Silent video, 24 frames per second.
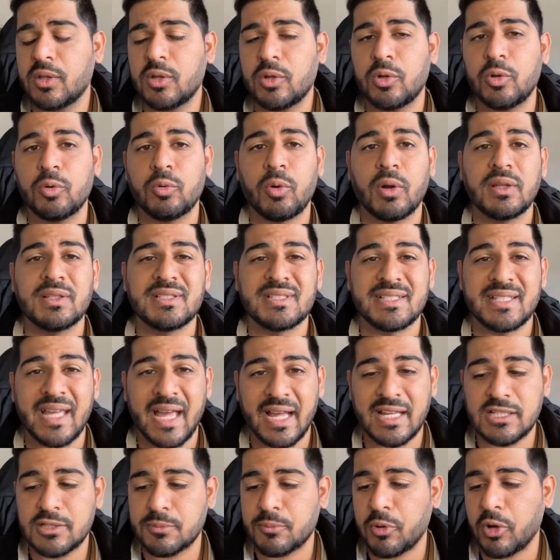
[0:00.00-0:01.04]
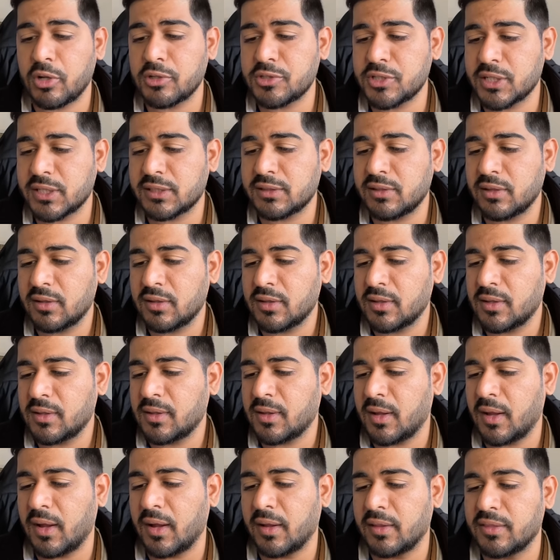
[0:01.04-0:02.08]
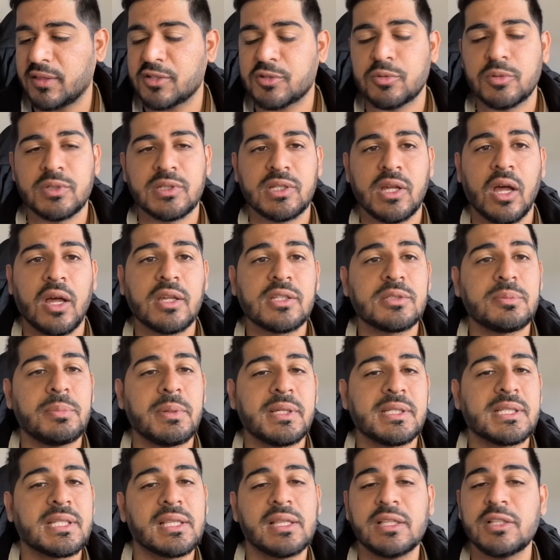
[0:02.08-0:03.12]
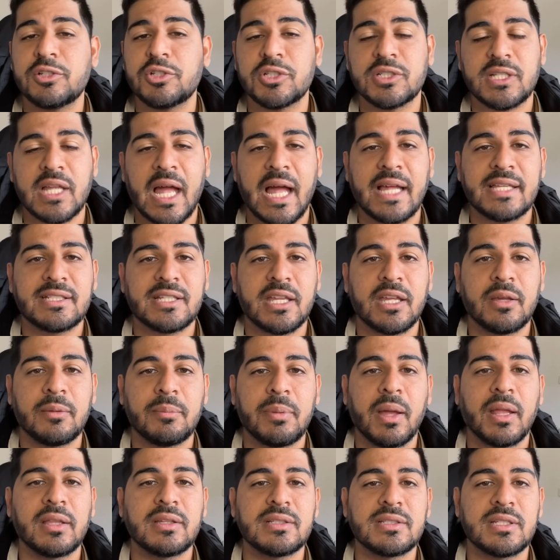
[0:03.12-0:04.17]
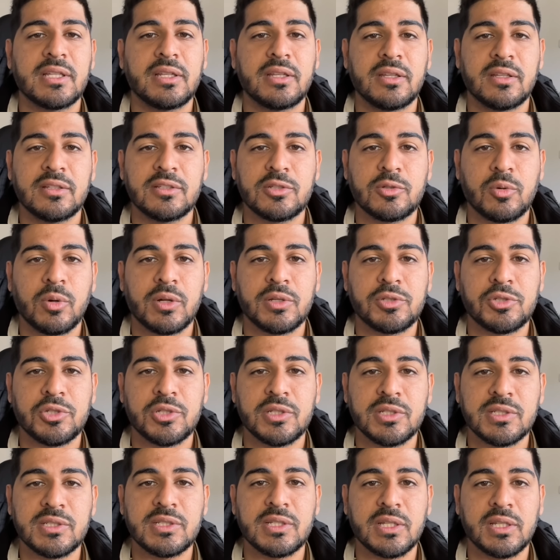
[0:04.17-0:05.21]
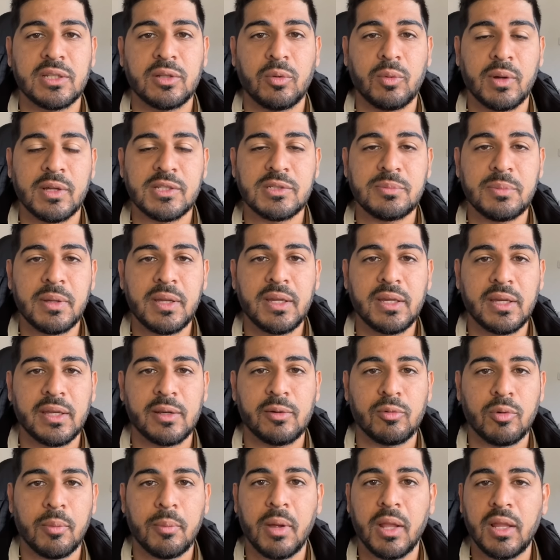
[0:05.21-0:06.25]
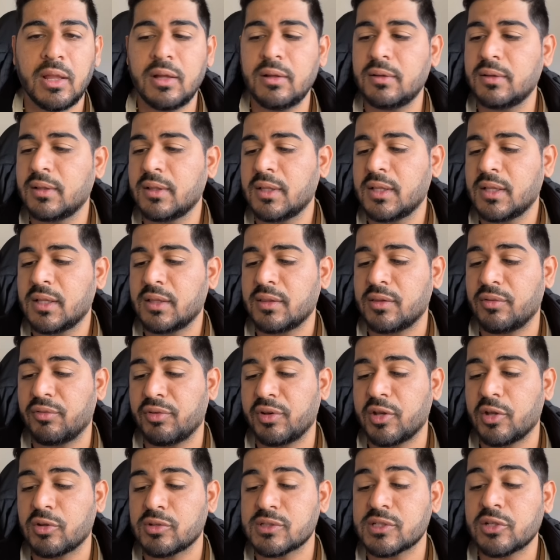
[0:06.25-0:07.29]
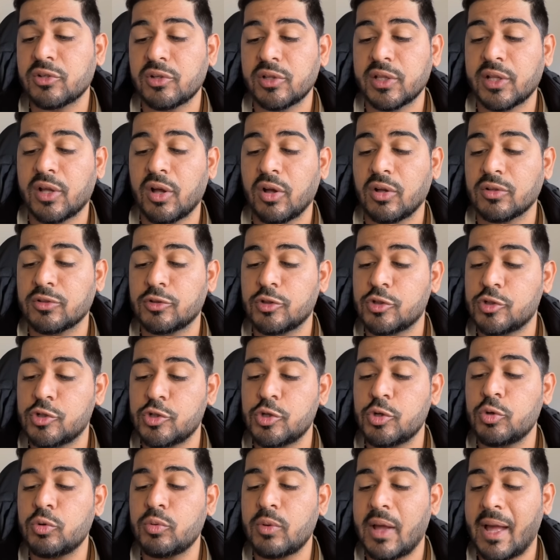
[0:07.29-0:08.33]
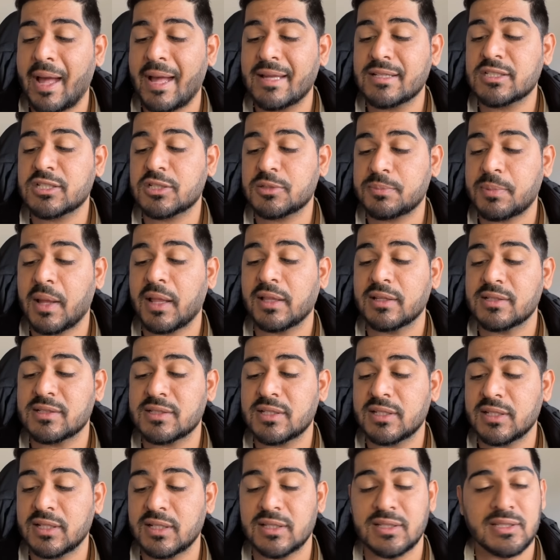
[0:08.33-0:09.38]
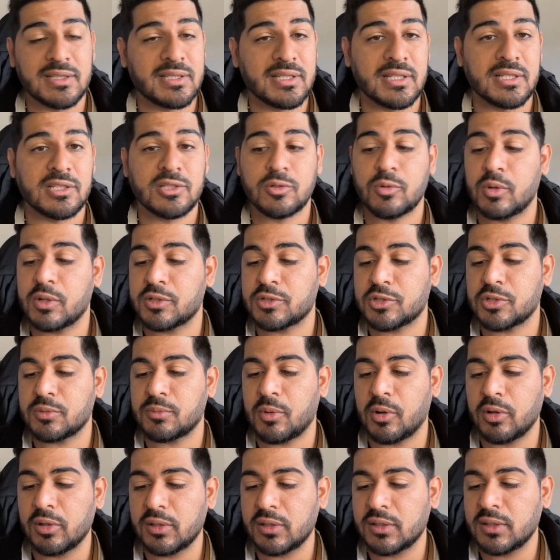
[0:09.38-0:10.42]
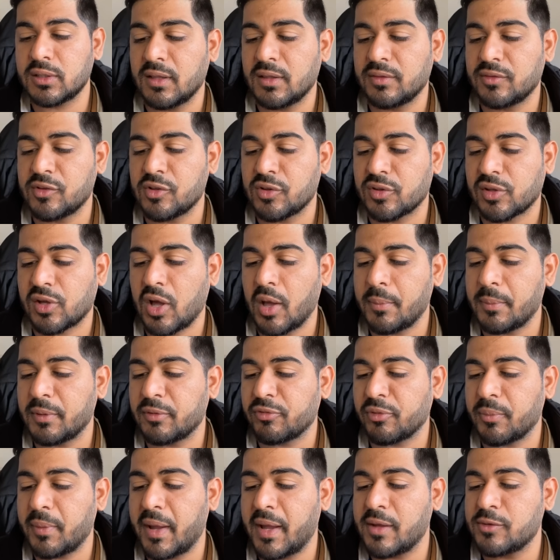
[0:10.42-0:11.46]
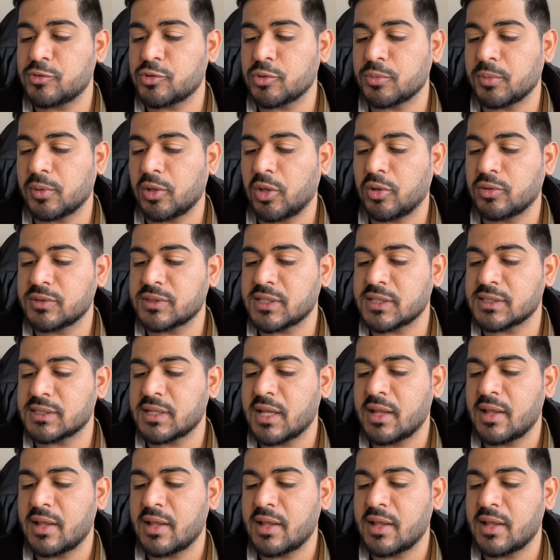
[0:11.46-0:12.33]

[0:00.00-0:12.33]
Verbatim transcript: who runs the Ask Project. Uh, this was us basically just asking Palestinians questions in the West Bank in Ramallah. The video is literally called Jew asks Palestinians this question mark. The comment from Andrew Malone says,